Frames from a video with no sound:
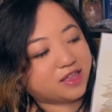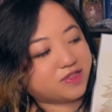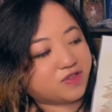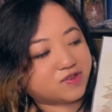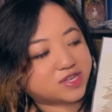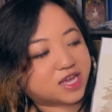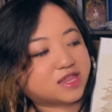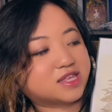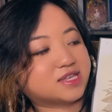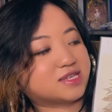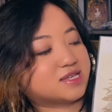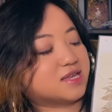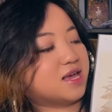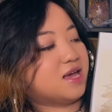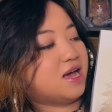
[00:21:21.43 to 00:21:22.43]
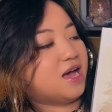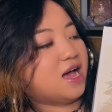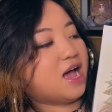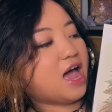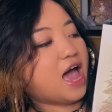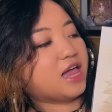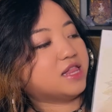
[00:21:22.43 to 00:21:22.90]
There's like this
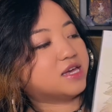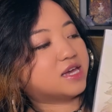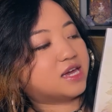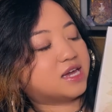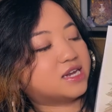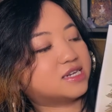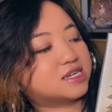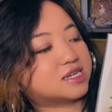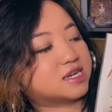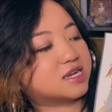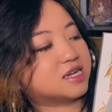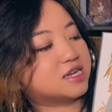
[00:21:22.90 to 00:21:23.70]
elegant,